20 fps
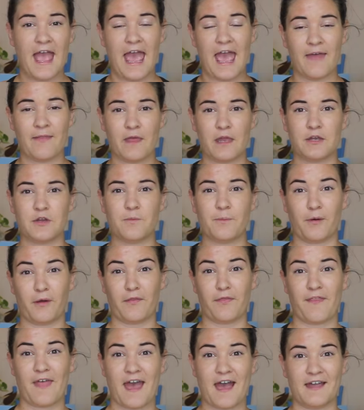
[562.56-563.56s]
and then you
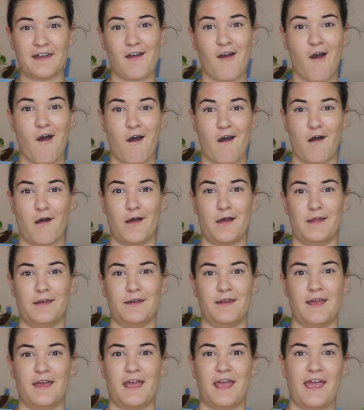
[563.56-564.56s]
put that
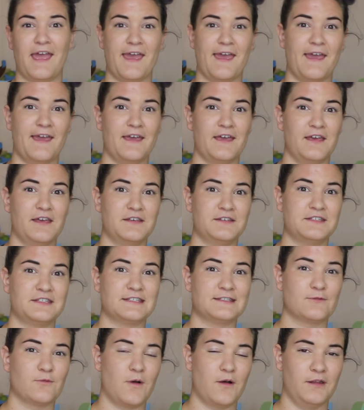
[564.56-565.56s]
on a
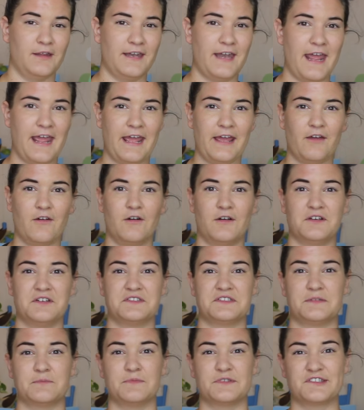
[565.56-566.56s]
swollen ankle,
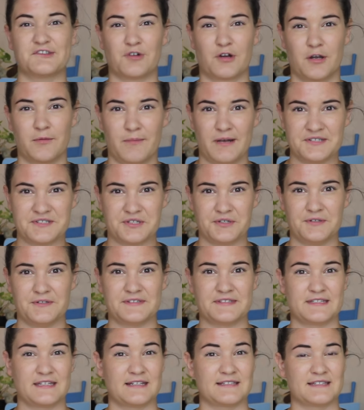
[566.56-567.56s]
some sore
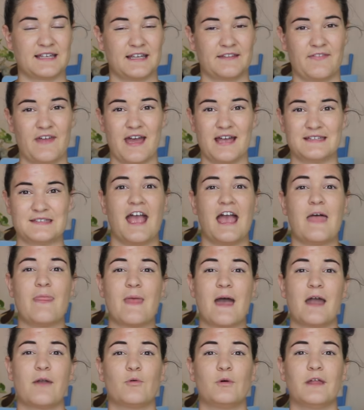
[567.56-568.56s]
muscles, things like that, and
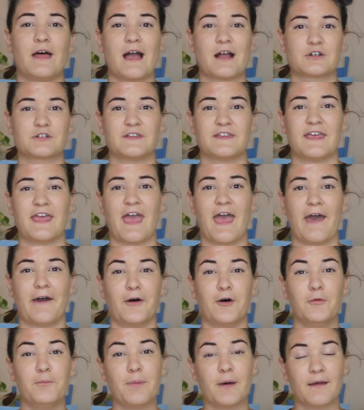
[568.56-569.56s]
that will actually
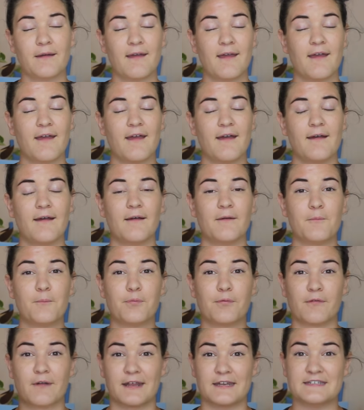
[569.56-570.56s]
help
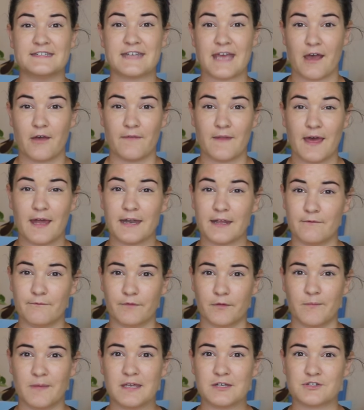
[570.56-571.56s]
bring down that
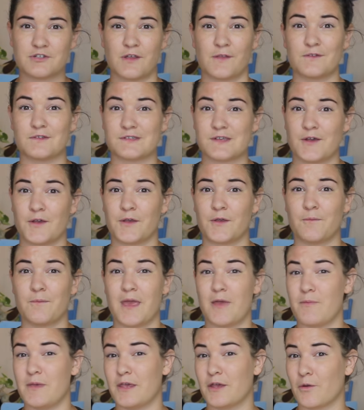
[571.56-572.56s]
inflammation. So you
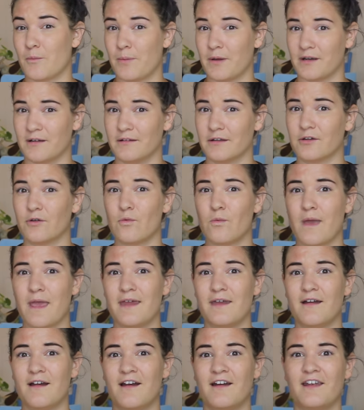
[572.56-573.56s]
maybe you can put a little
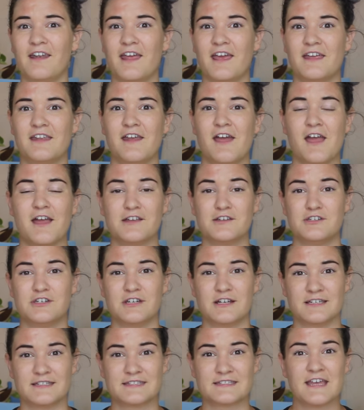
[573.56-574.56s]
weight on it,
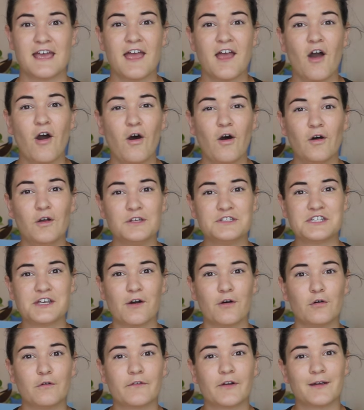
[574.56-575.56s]
just hold you
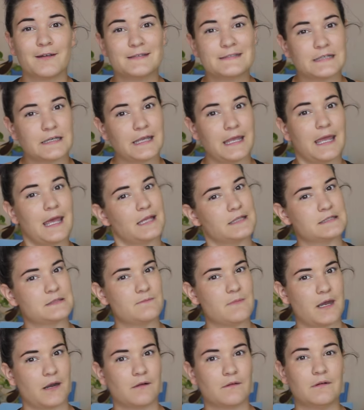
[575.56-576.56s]
over until you get
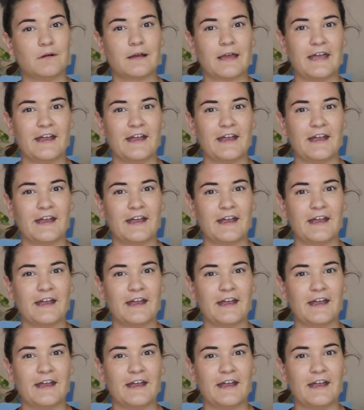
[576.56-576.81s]
some medical